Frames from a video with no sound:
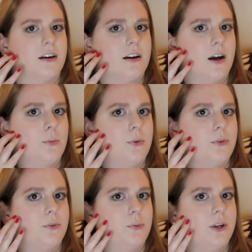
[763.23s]
a couple
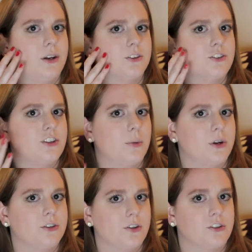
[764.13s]
of weird
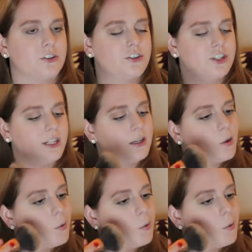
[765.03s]
shimmers on your cheek.